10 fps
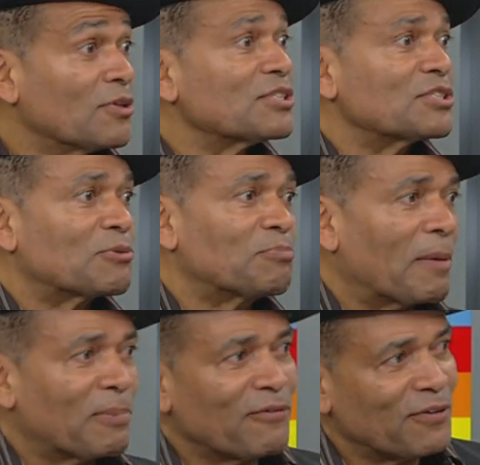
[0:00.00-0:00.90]
this is a
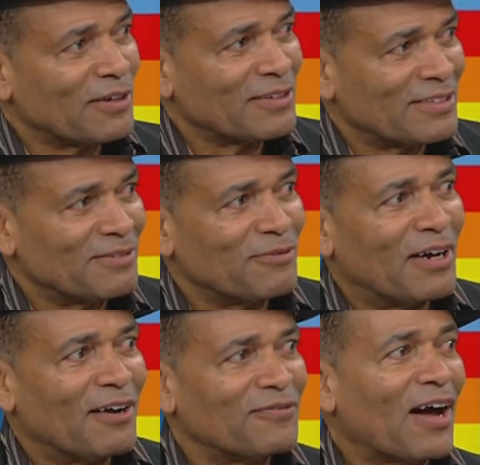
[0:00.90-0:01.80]
perfect
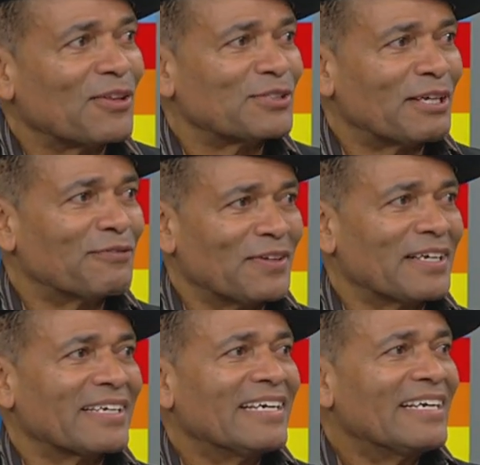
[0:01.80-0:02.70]
uh, Father's Day
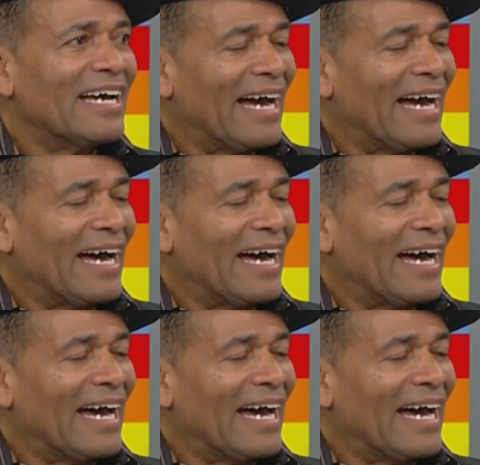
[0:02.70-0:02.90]
flick. Yes.